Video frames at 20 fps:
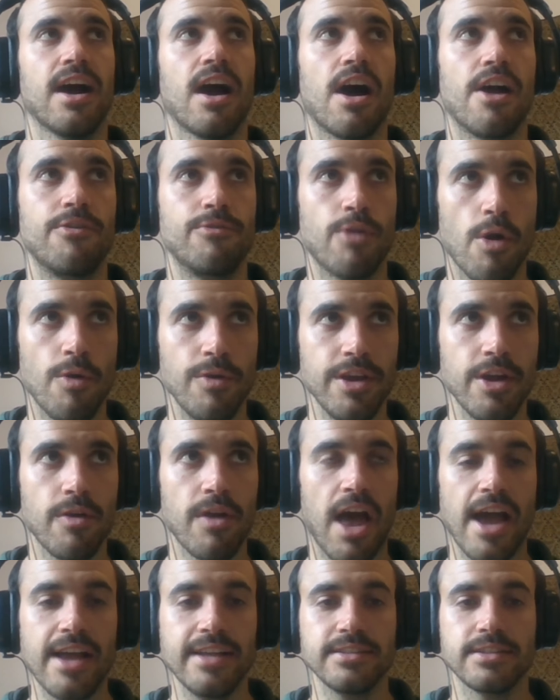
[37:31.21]
are rodeo
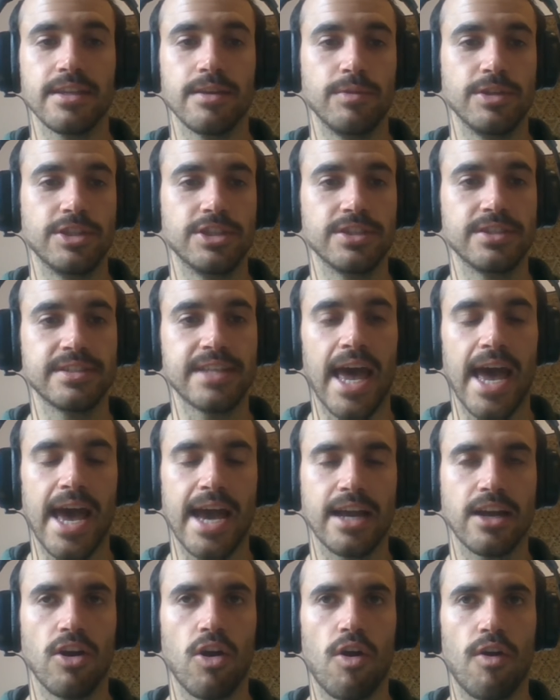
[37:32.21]
lines that we just
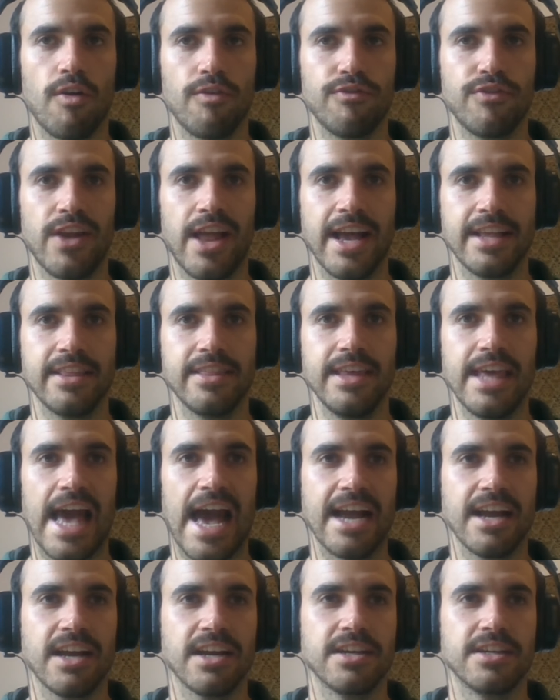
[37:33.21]
hang off like the
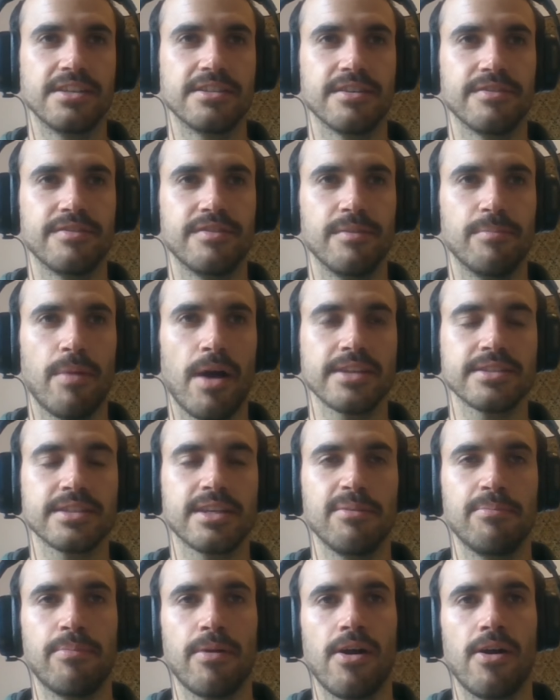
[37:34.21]
anchors of the
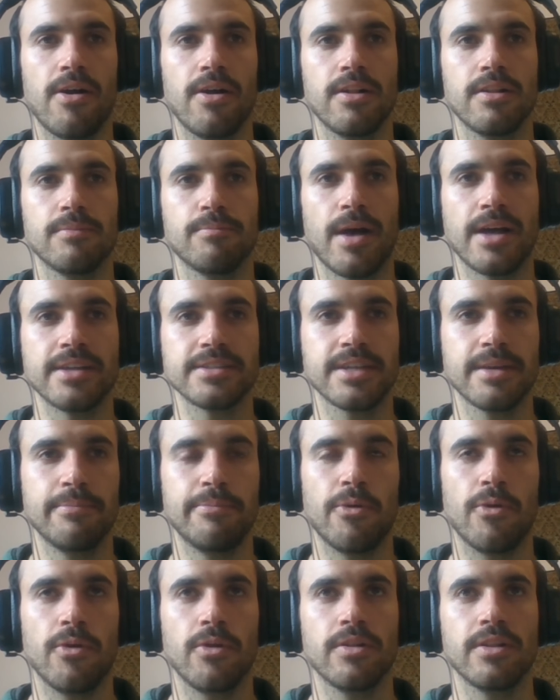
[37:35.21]

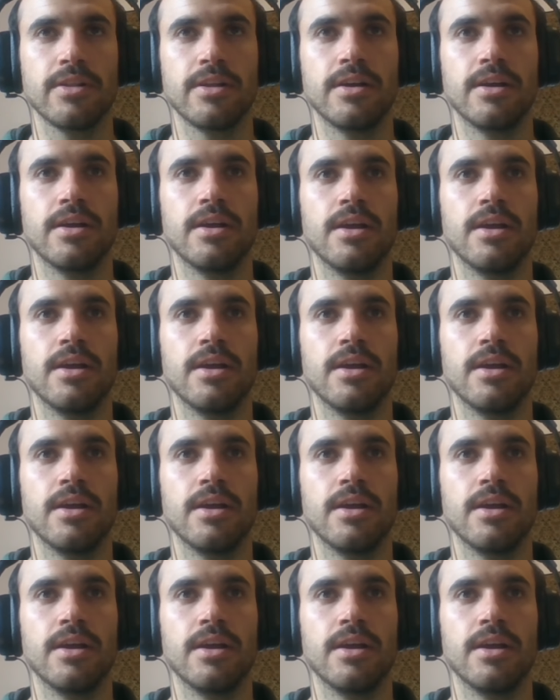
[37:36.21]
basketball